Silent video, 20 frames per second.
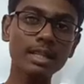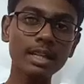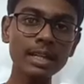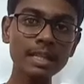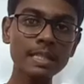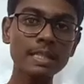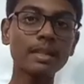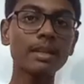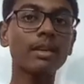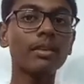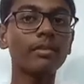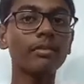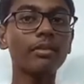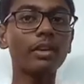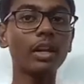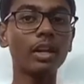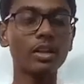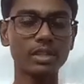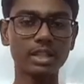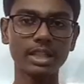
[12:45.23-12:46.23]
this?
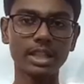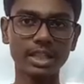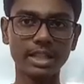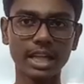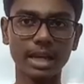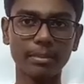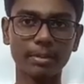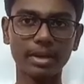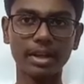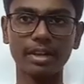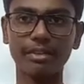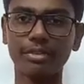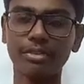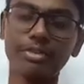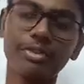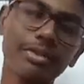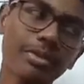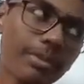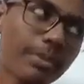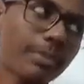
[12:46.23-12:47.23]
Velocity time graph.